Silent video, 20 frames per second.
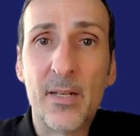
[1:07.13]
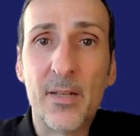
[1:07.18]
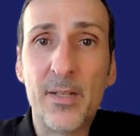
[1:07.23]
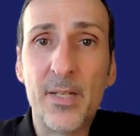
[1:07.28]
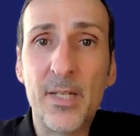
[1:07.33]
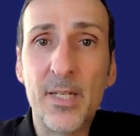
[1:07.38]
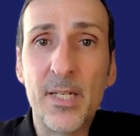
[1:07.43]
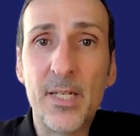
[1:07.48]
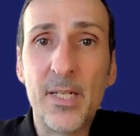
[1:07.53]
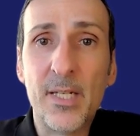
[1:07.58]

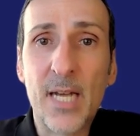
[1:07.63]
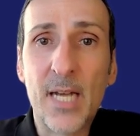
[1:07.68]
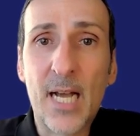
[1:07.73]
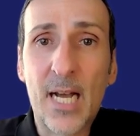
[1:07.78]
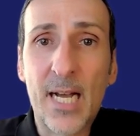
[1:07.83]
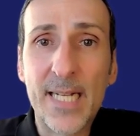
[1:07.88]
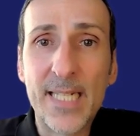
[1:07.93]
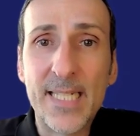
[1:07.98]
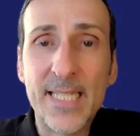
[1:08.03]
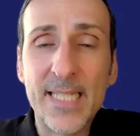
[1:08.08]
The
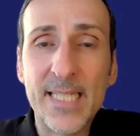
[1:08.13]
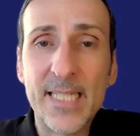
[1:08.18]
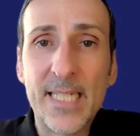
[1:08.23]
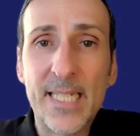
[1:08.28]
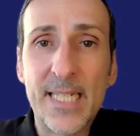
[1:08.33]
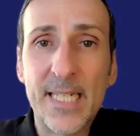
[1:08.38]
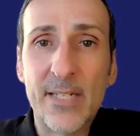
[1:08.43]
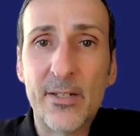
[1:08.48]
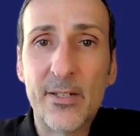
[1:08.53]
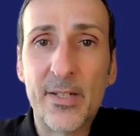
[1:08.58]
idea
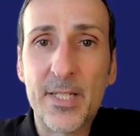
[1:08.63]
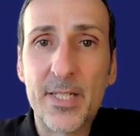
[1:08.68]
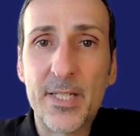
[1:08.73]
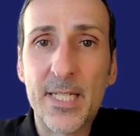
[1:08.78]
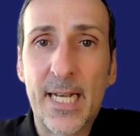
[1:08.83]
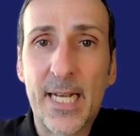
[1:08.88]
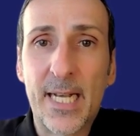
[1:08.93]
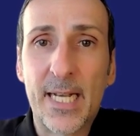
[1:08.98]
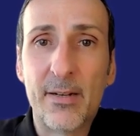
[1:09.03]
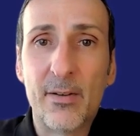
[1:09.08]
here is
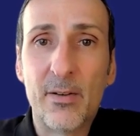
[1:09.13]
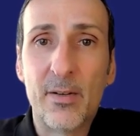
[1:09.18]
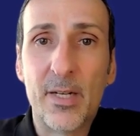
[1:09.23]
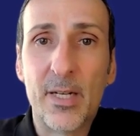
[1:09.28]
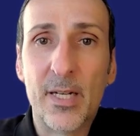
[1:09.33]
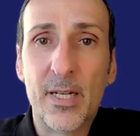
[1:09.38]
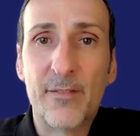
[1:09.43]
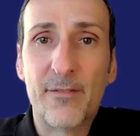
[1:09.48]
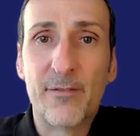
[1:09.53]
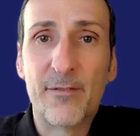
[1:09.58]
that
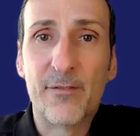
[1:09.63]
if,